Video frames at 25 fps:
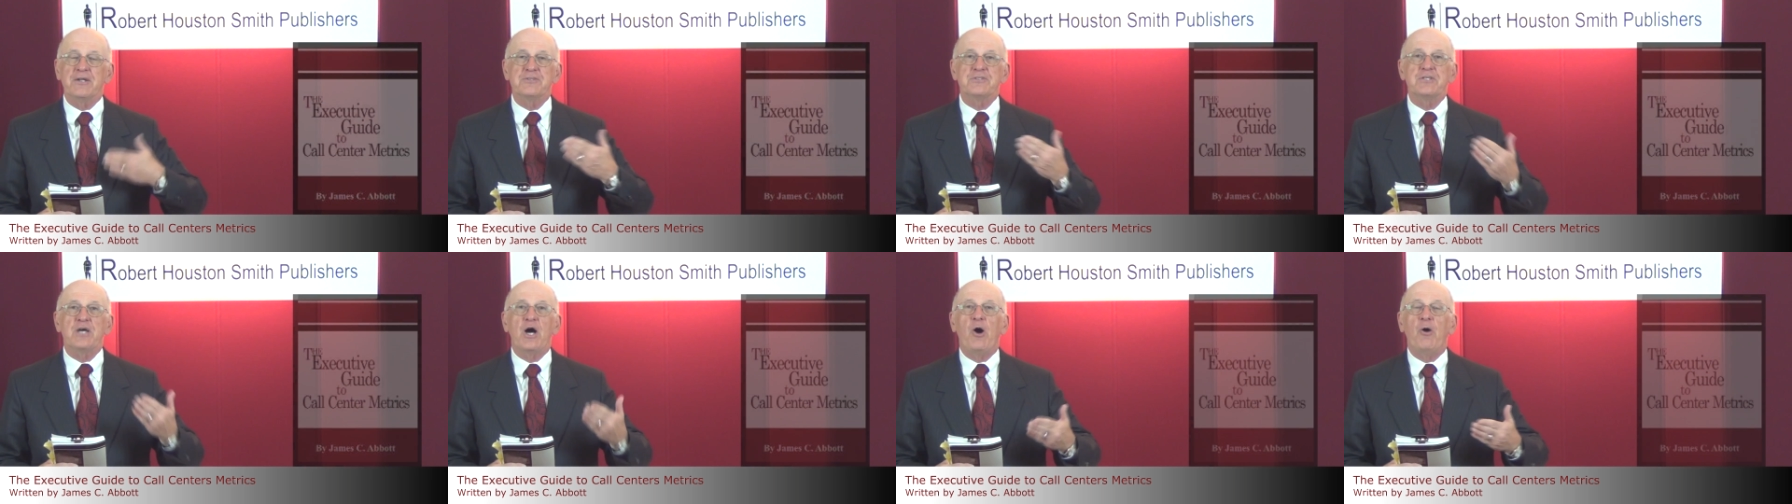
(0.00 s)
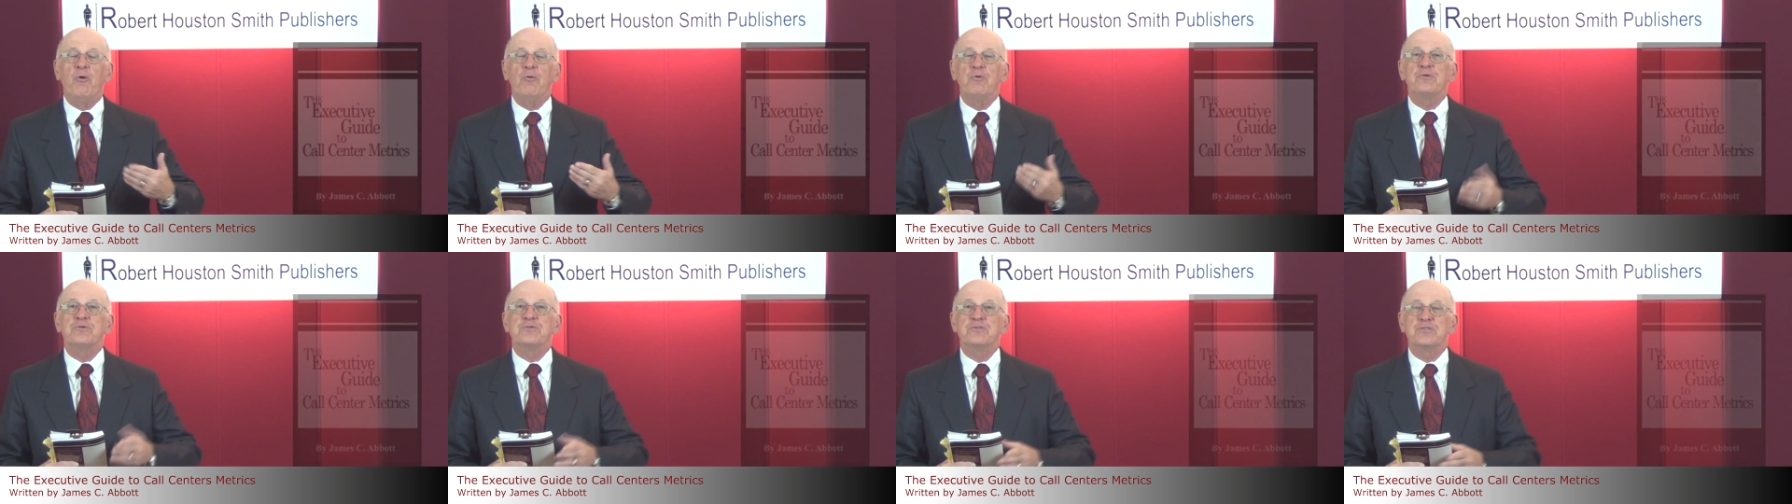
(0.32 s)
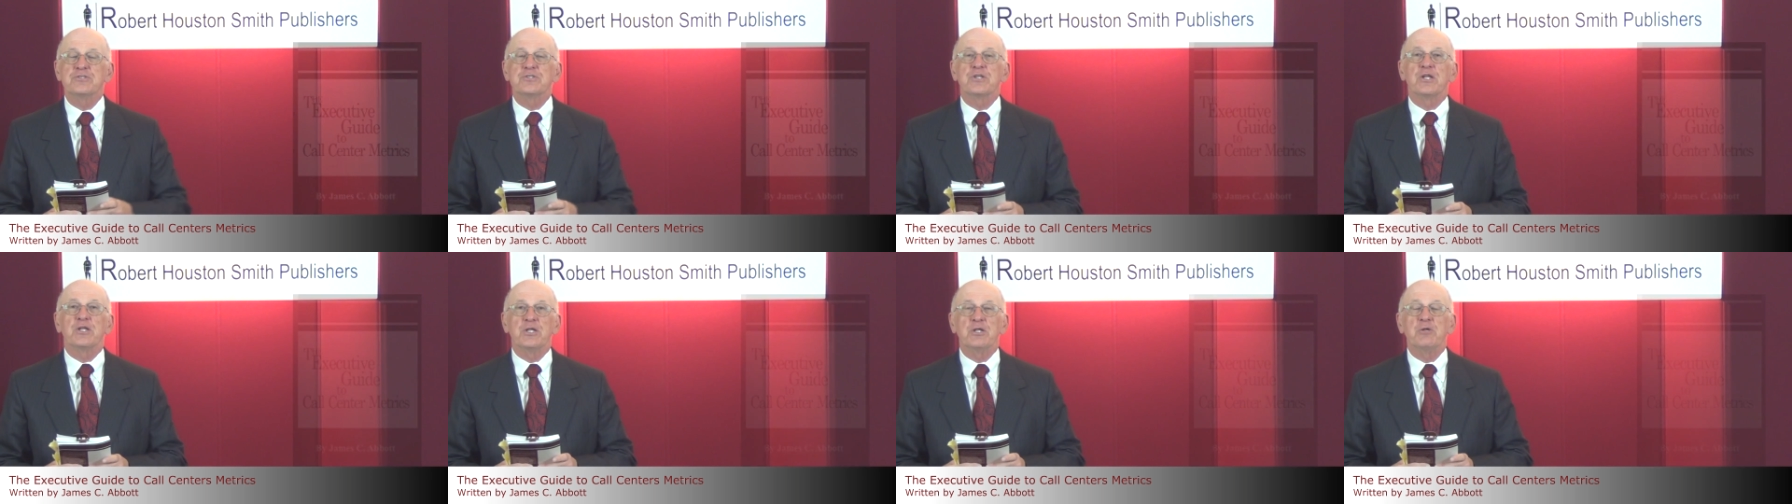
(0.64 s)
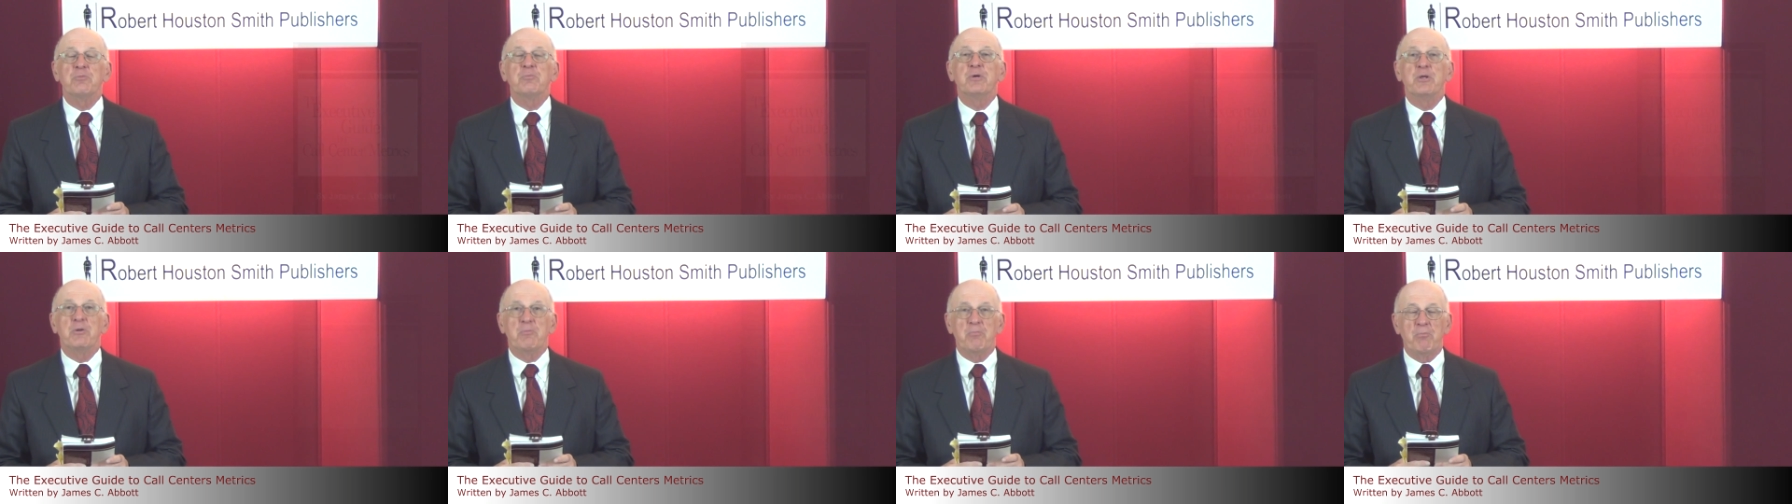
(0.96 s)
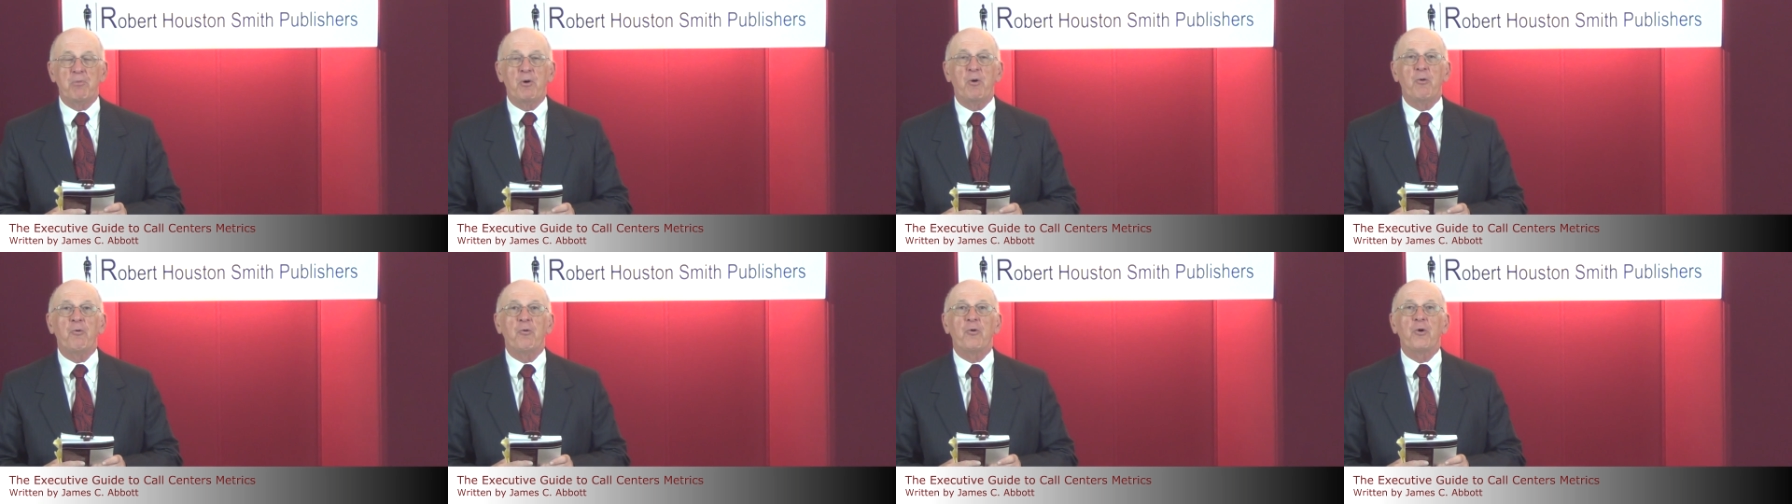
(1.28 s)
of talk just a little bit
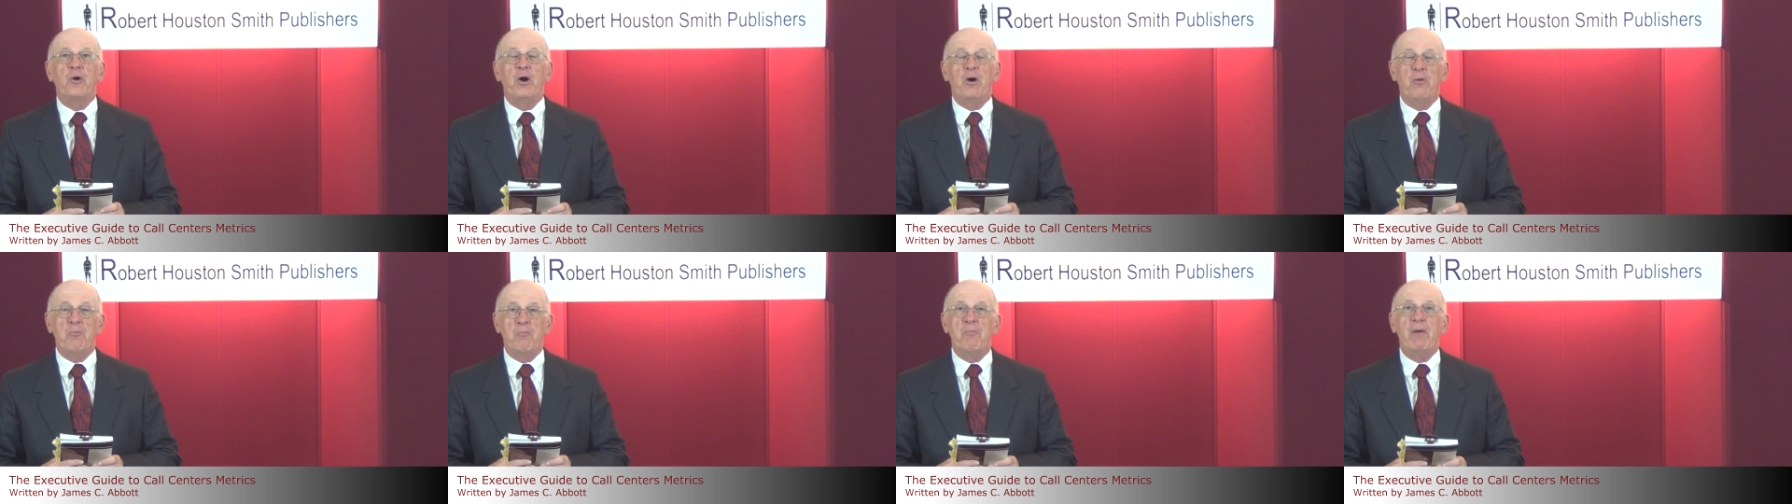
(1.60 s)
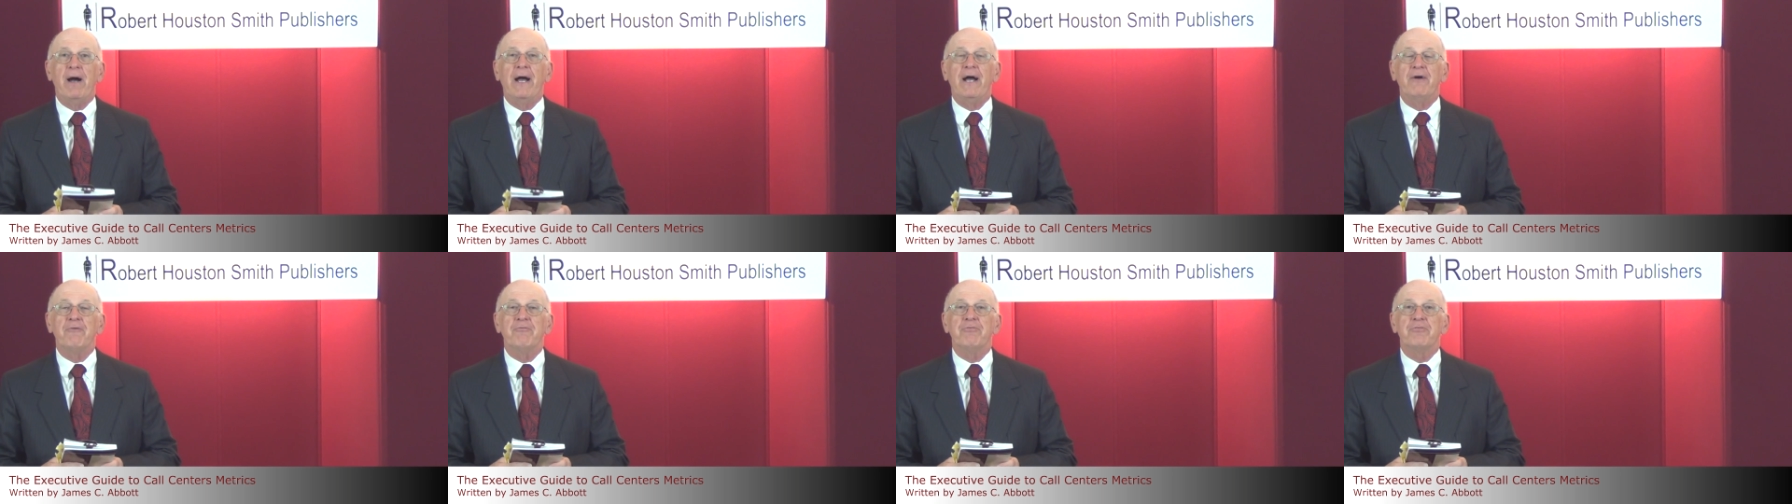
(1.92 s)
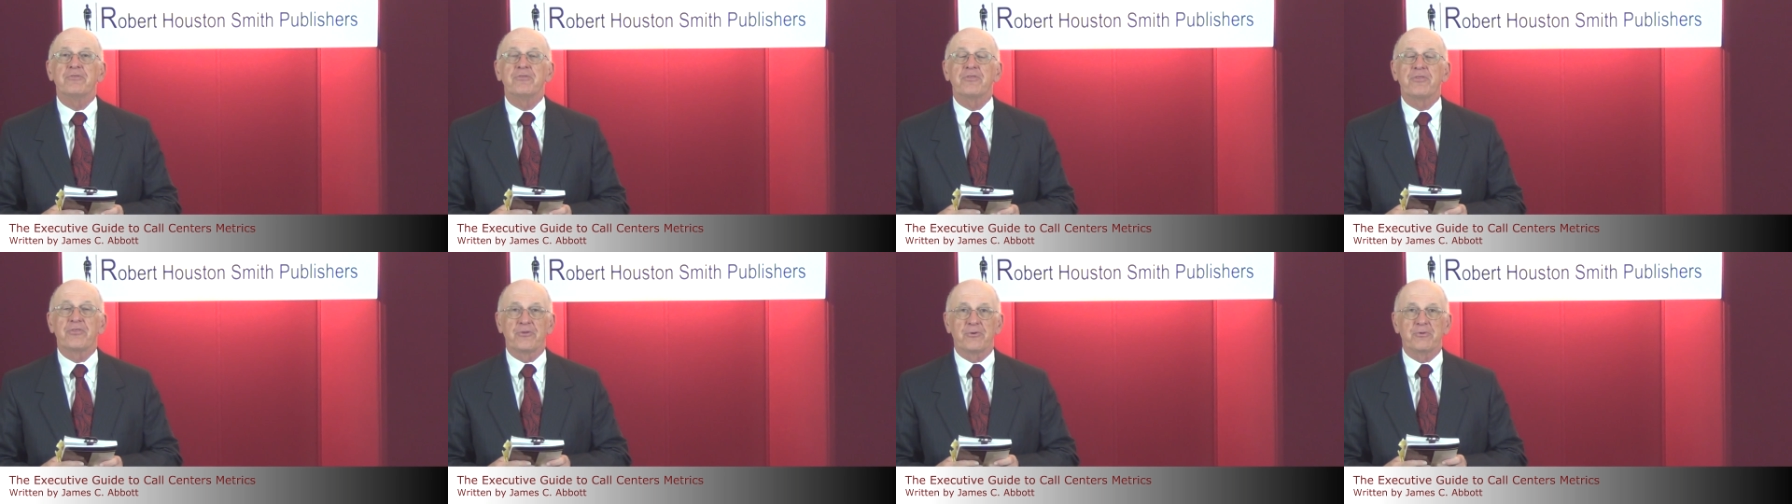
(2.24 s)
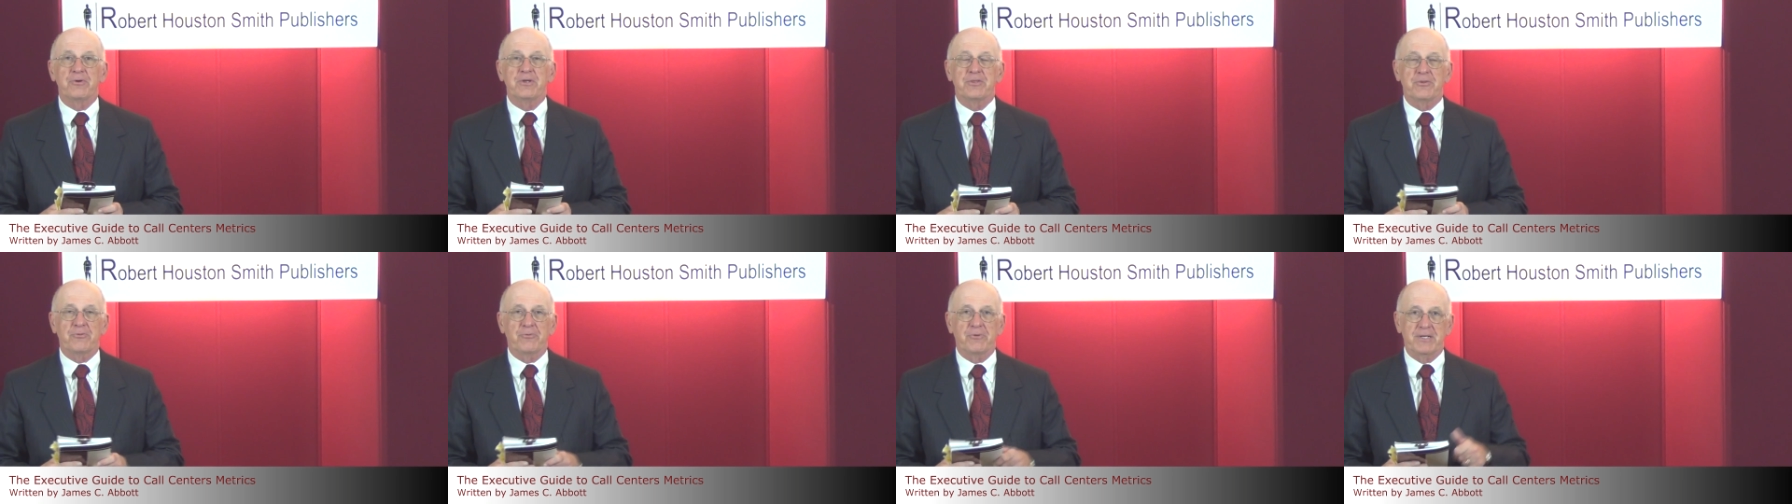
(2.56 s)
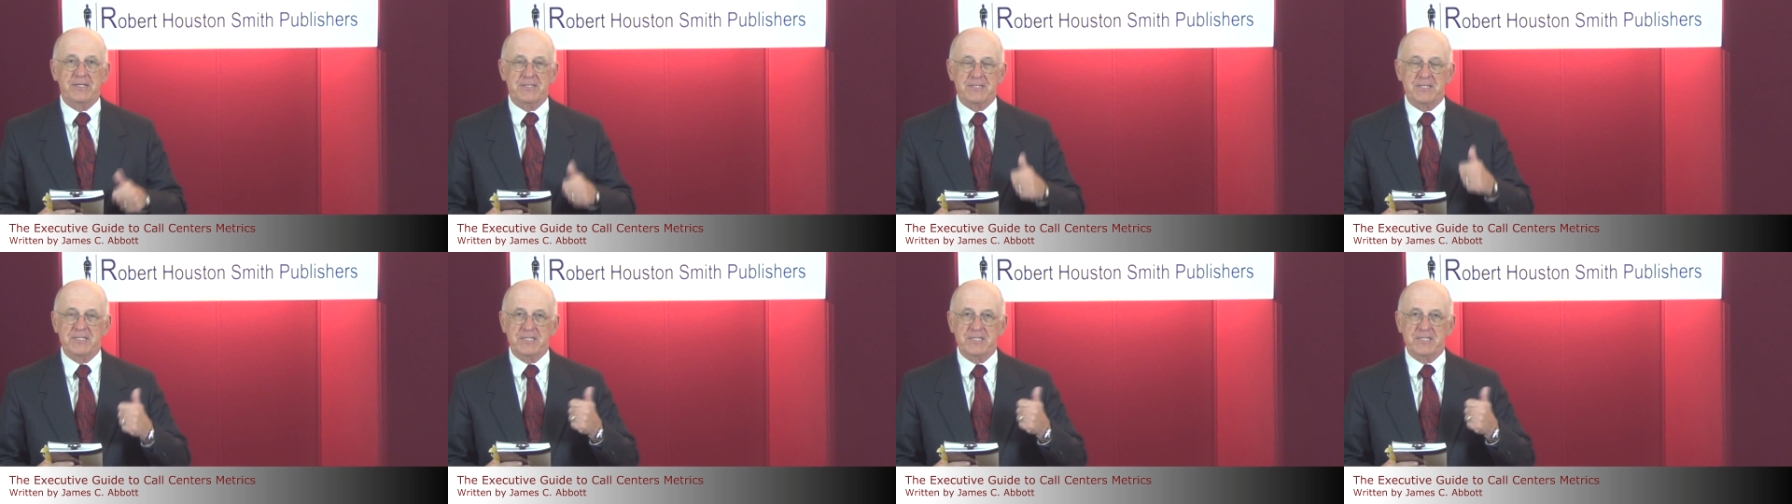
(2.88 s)
more about the three threads.